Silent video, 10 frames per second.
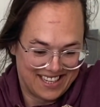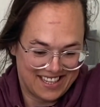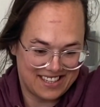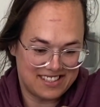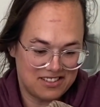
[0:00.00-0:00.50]

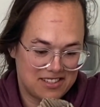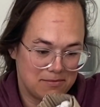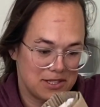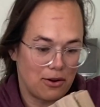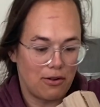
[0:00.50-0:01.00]
because there's some
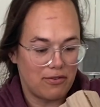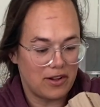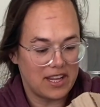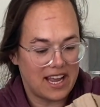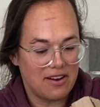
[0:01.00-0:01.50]
soil
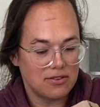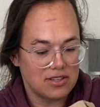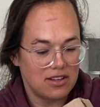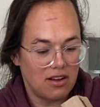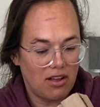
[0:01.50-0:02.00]
falling out.
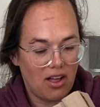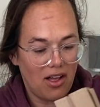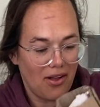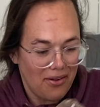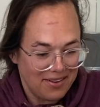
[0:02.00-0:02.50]

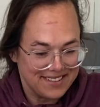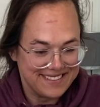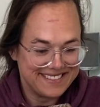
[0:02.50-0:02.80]
Oh!